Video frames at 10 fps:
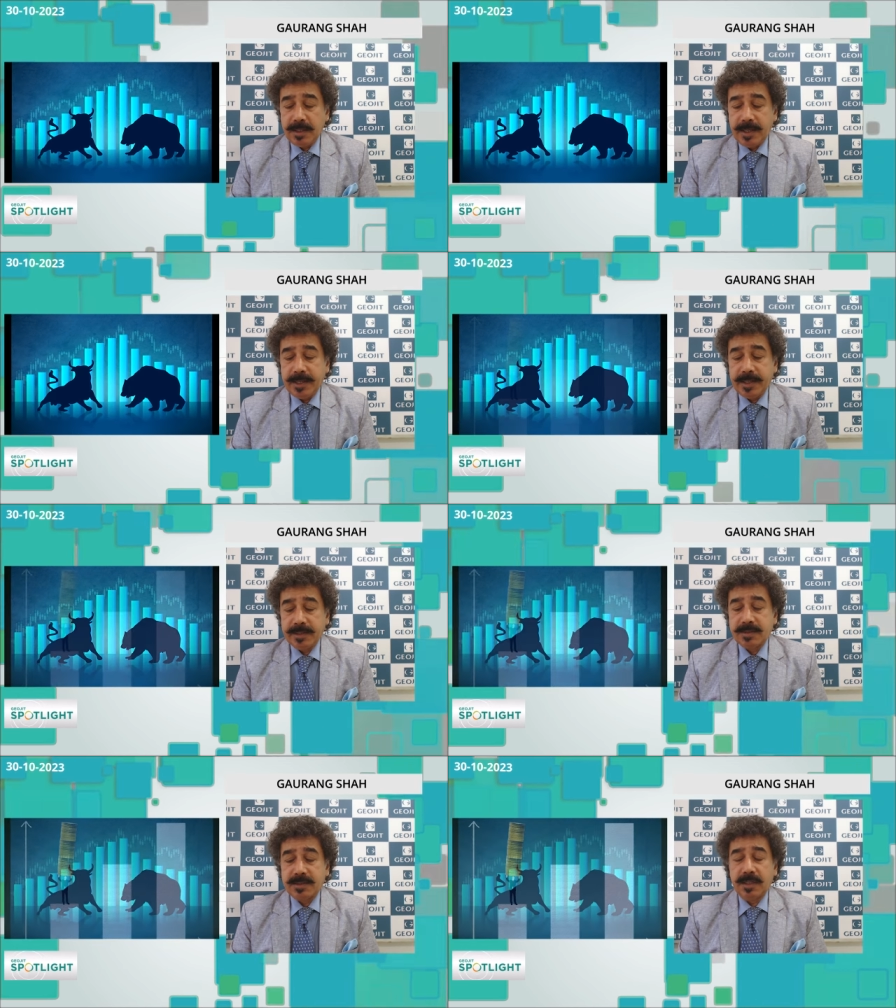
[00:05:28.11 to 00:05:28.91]
I
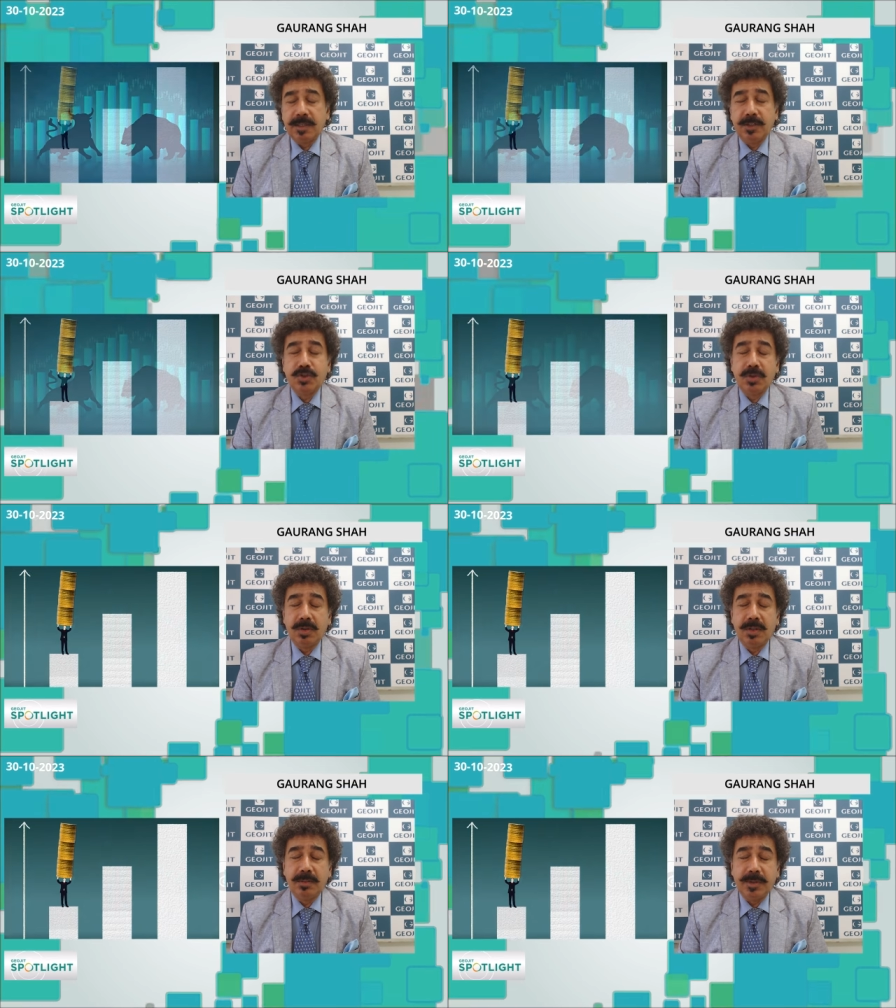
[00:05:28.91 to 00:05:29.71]
guess this
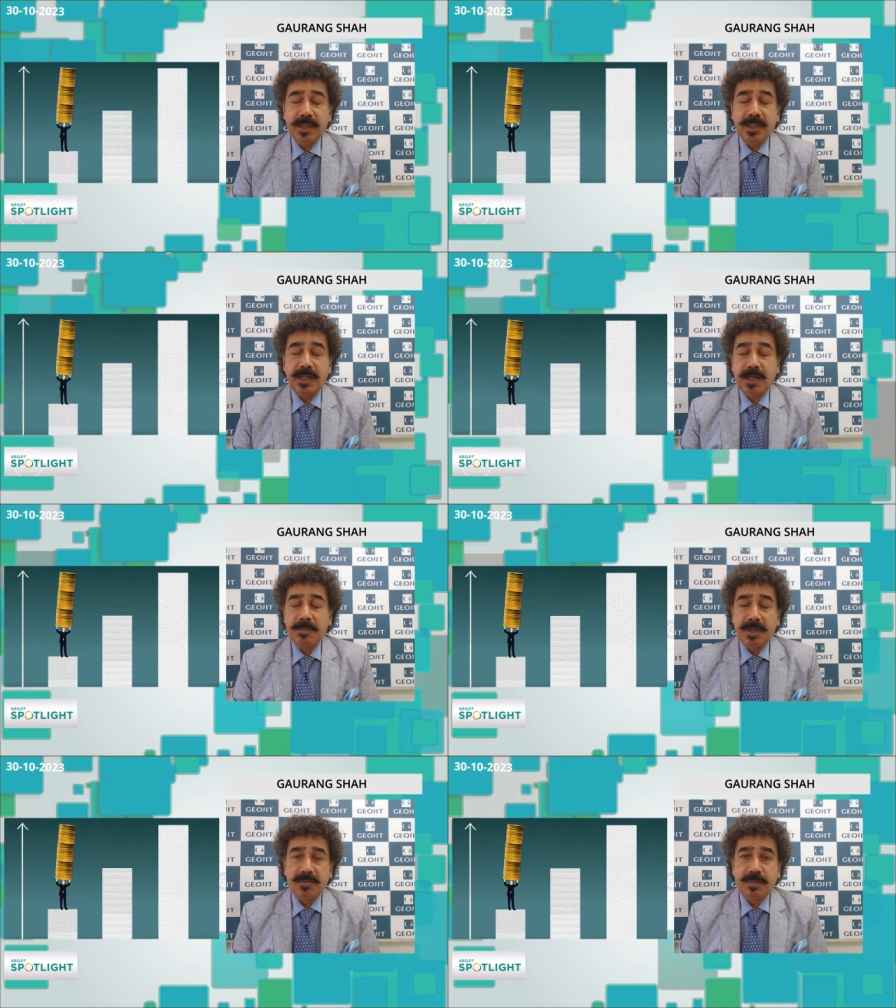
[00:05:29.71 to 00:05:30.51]
should bring in a little
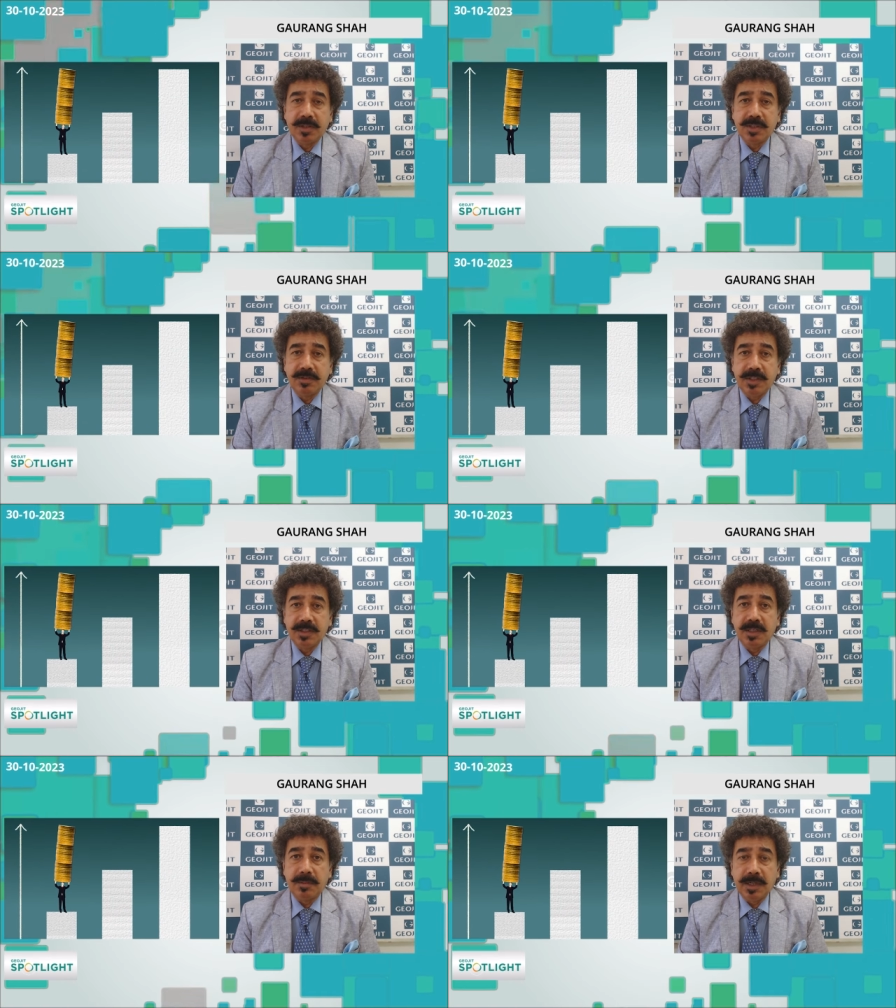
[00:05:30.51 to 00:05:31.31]
bit of positivity
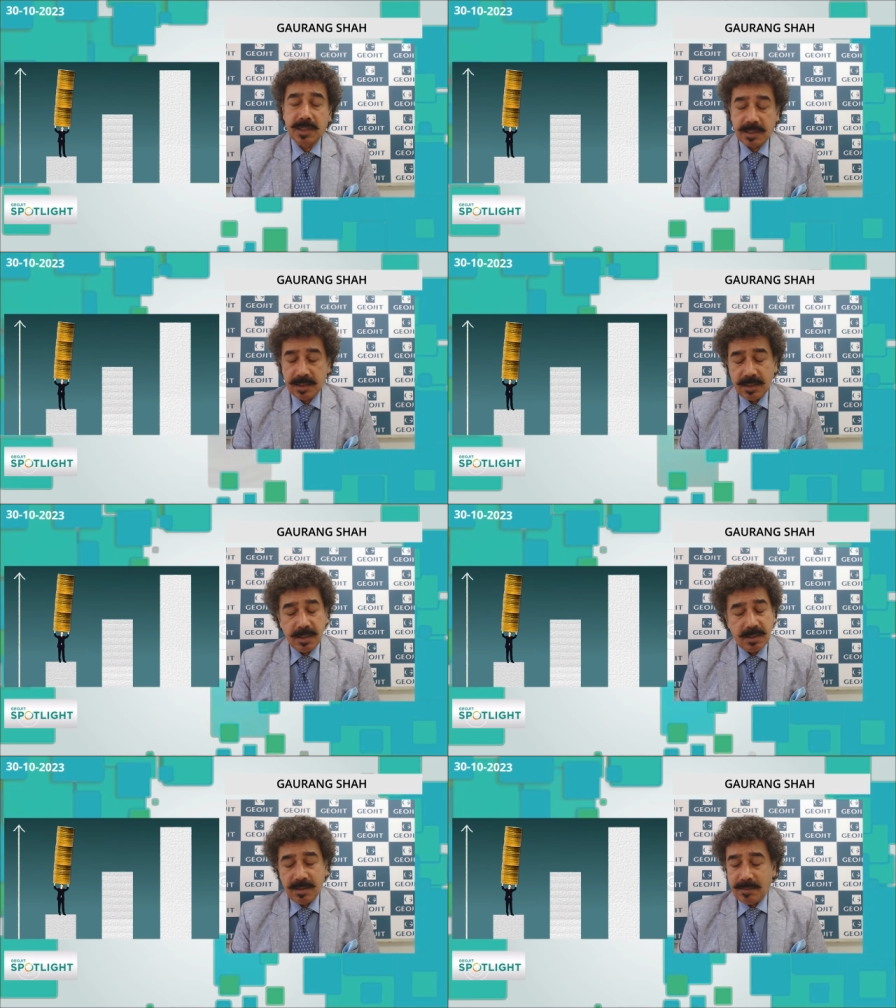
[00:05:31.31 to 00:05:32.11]
in the market.
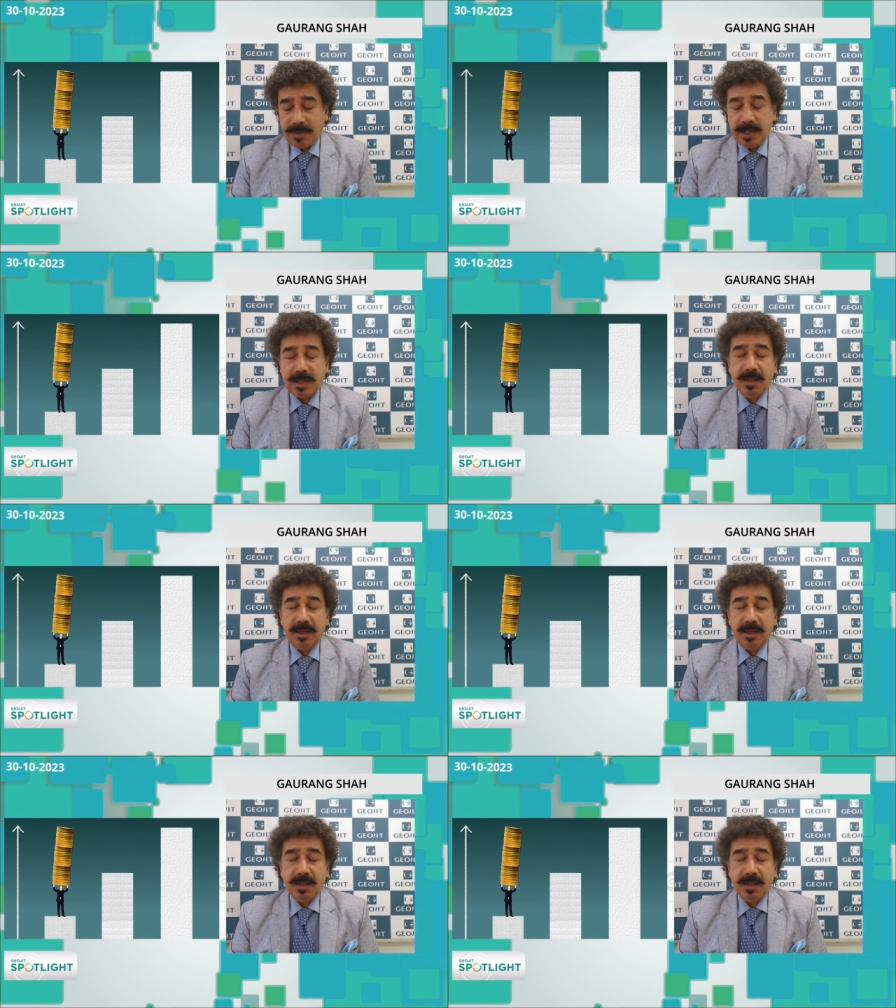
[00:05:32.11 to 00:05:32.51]
But